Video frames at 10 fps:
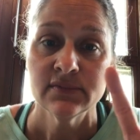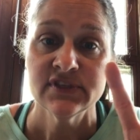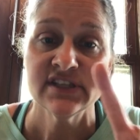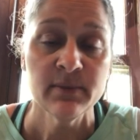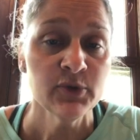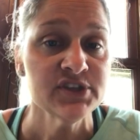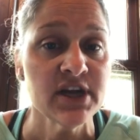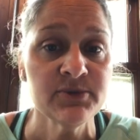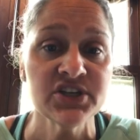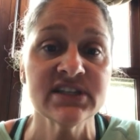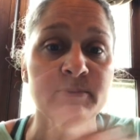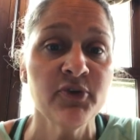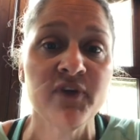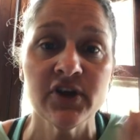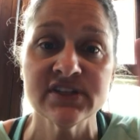Simple subject,
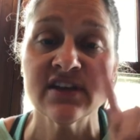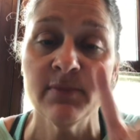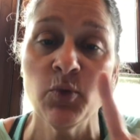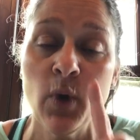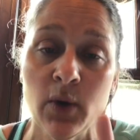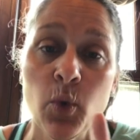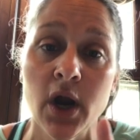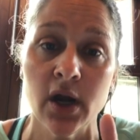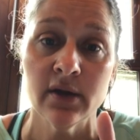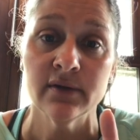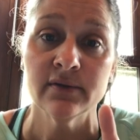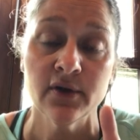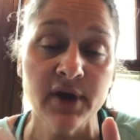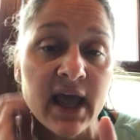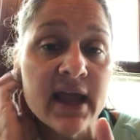simple verb, it's going to be one word,
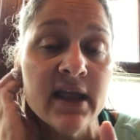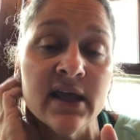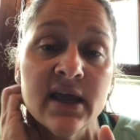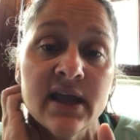okay?